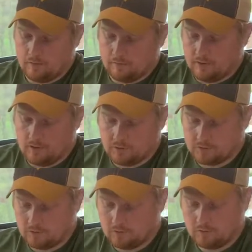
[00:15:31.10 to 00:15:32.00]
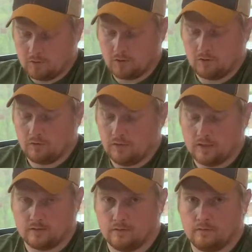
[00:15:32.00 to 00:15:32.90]
It also,
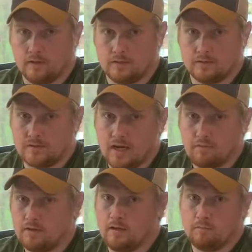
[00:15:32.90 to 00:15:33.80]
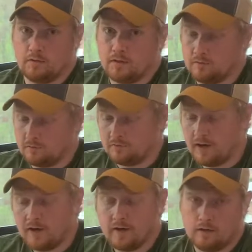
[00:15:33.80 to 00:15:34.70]
is a safety potential
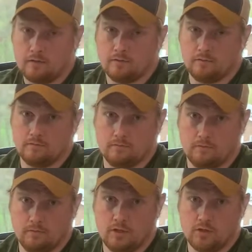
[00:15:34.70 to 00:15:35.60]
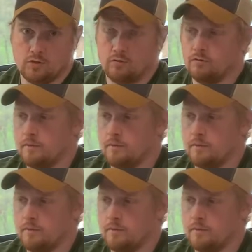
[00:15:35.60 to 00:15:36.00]
fire issue.